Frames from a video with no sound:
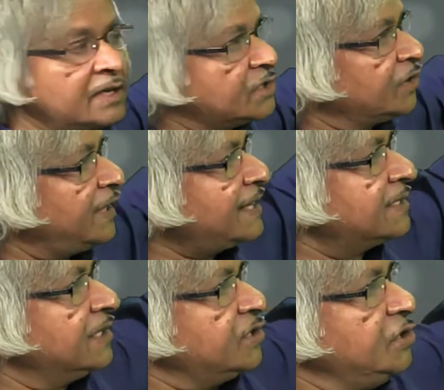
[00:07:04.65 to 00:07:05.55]
So
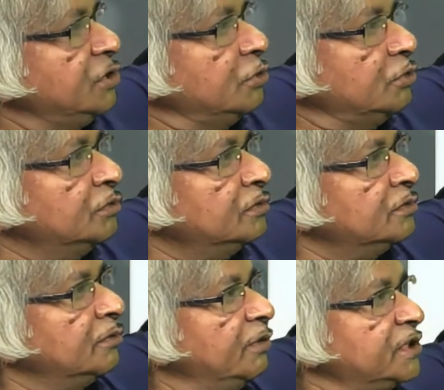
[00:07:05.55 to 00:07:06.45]
that's this U,
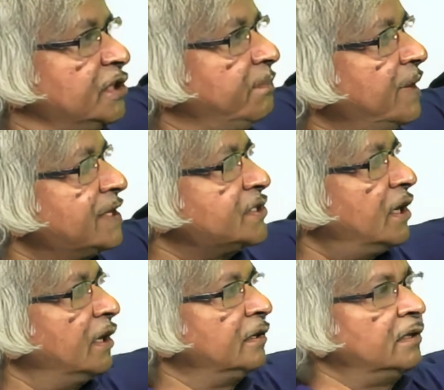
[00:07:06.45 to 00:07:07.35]
which depends
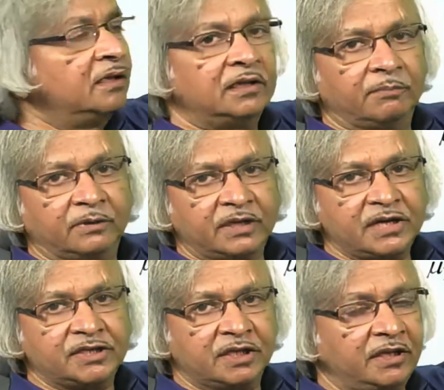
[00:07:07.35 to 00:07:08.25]
on the
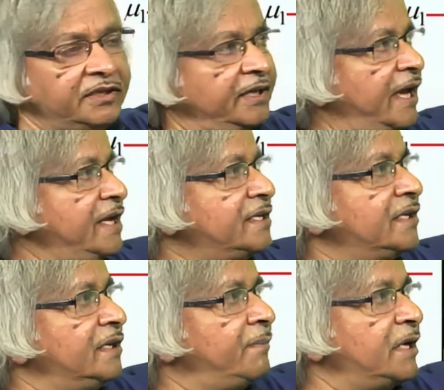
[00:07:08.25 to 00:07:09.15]
potential on the
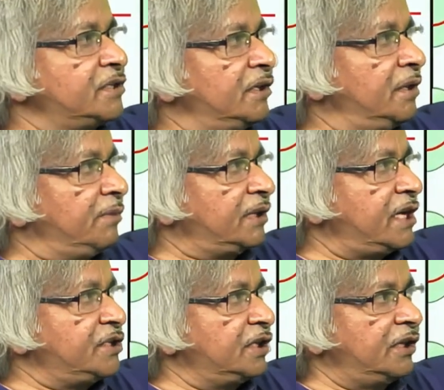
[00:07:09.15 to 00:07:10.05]
gate, depends on the
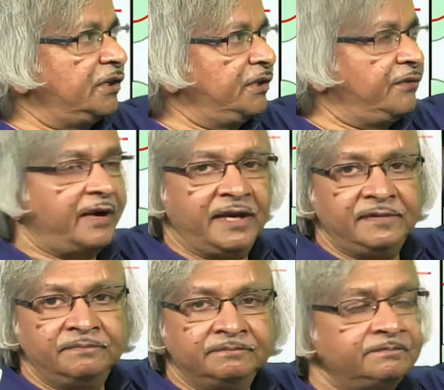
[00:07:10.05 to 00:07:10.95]
potential on the drain,